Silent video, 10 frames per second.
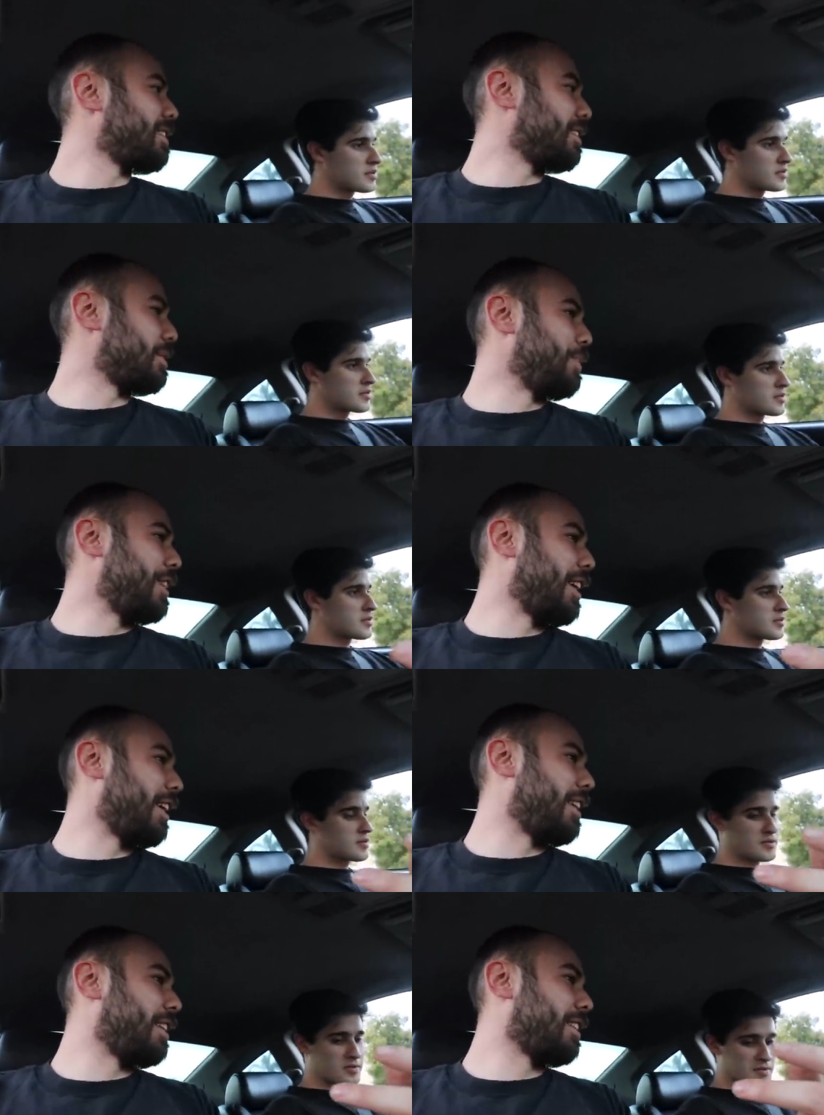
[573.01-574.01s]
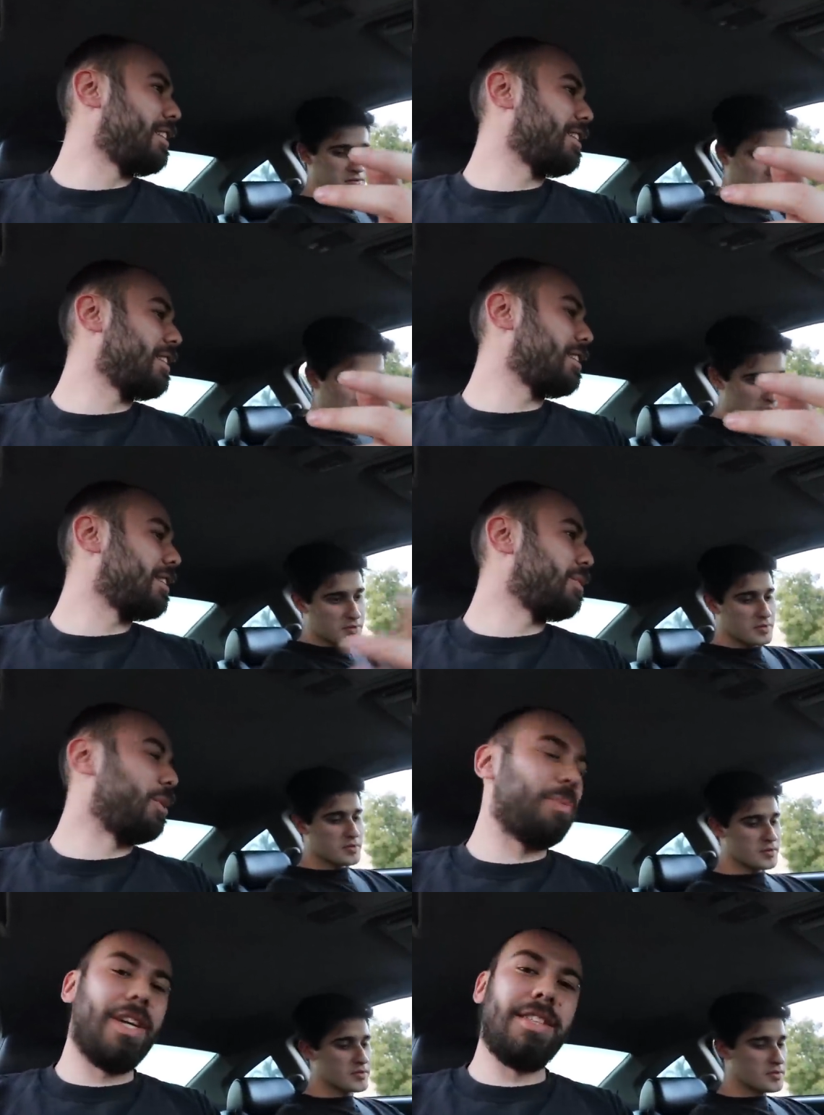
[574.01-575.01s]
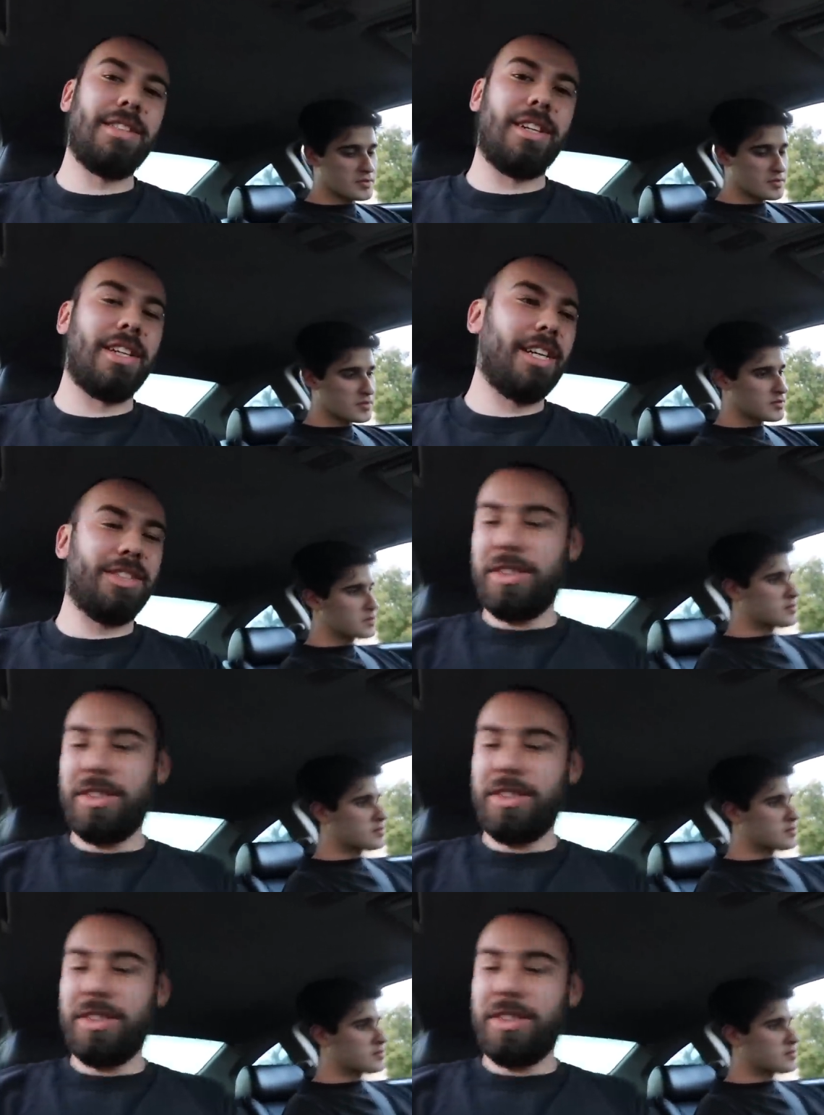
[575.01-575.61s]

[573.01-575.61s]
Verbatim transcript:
Speaker 1: since we did replace the clutch.